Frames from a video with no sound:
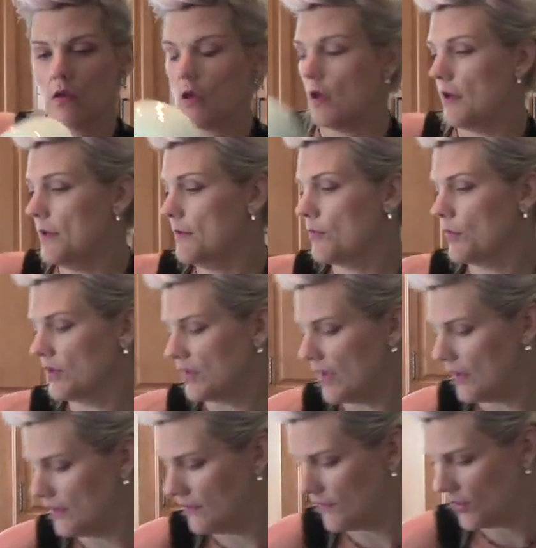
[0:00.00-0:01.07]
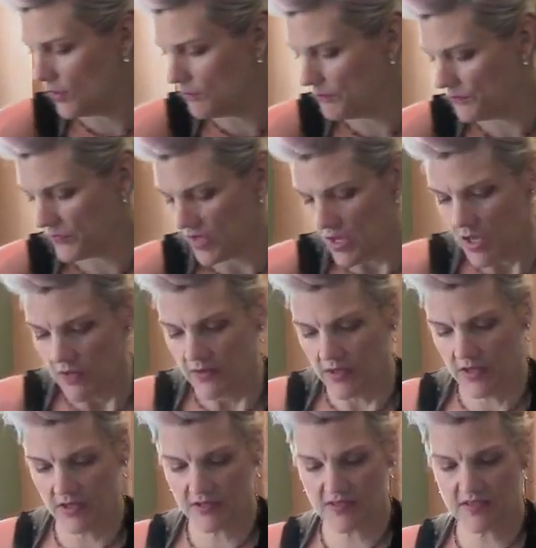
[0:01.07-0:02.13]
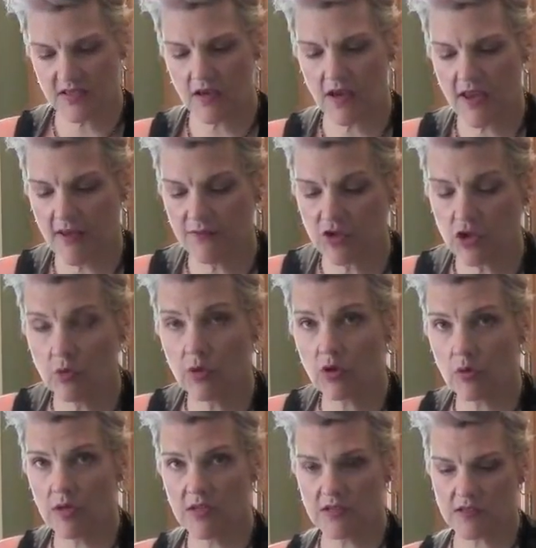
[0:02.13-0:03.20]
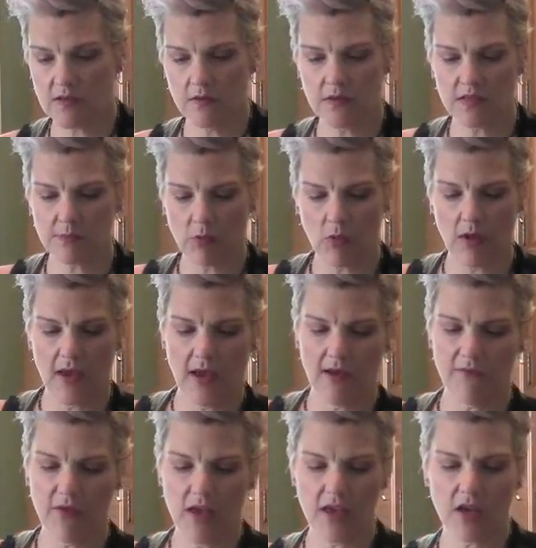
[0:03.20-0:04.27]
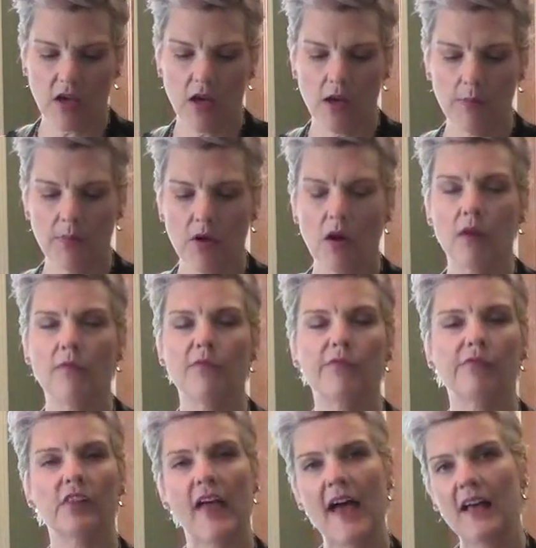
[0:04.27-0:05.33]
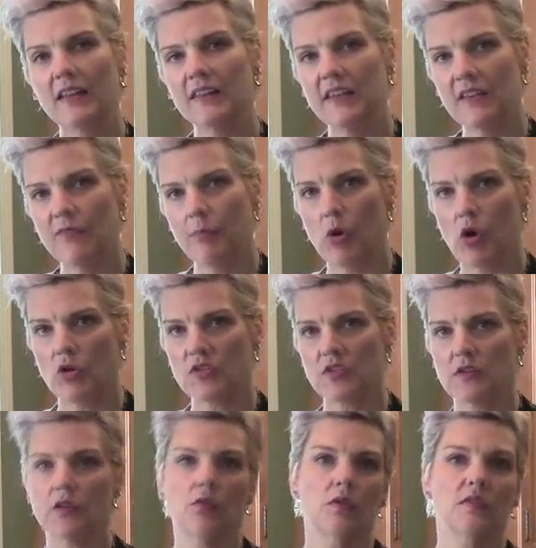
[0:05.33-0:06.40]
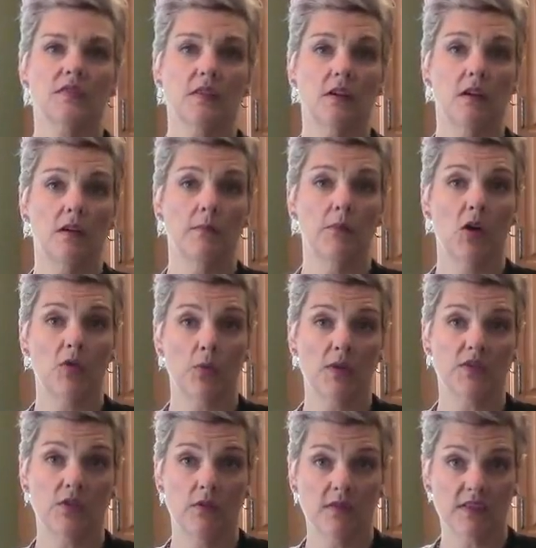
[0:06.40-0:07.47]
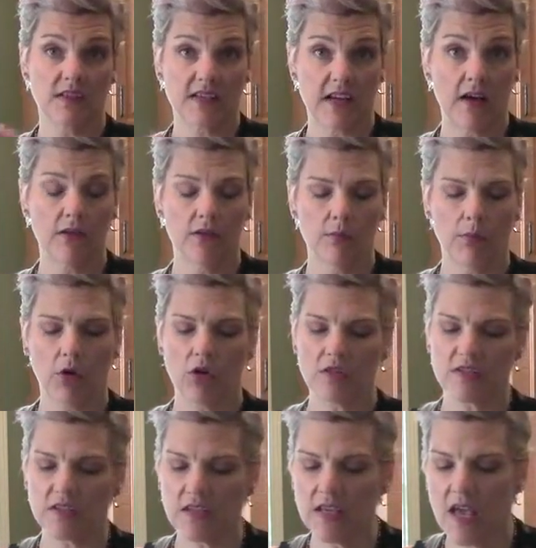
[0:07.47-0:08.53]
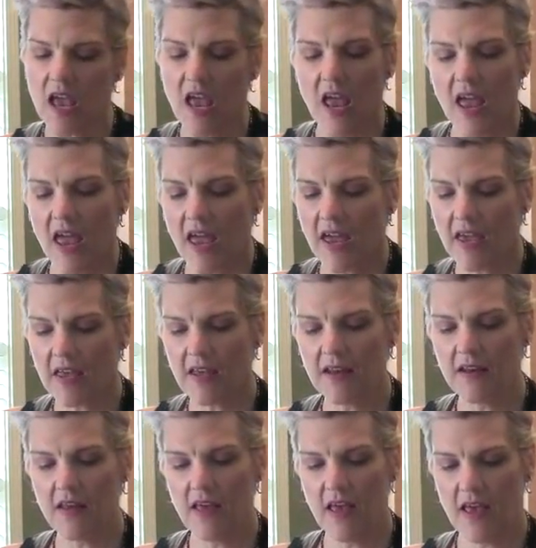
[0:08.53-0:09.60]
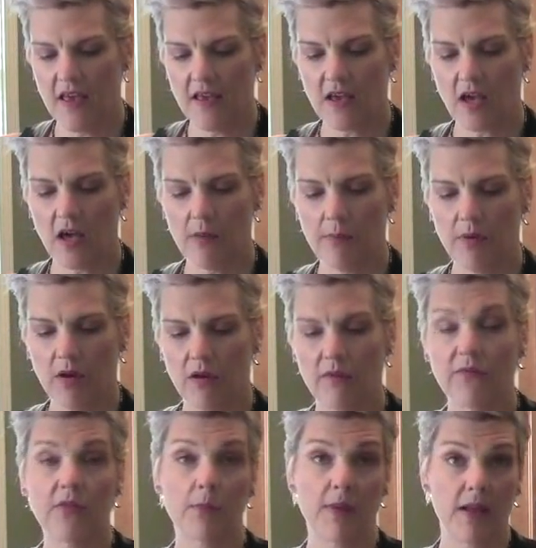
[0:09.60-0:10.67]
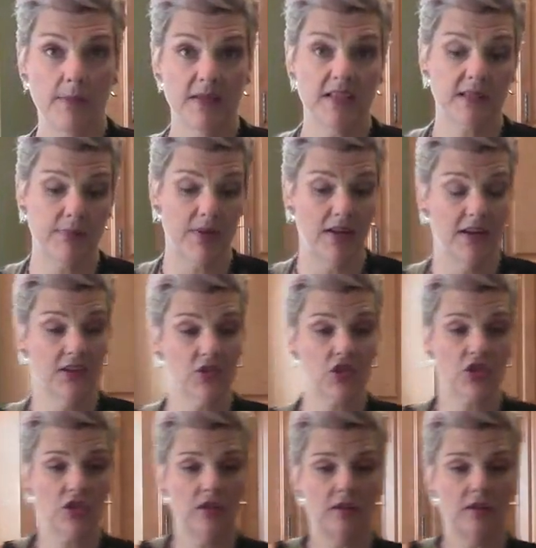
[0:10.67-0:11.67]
Okay, put that in there. The next thing, I have 2 ingredients in this bowl. I have a cup of flat leaf parsley, or it's otherwise known as Italian parsley, and a cup of the baby spinach.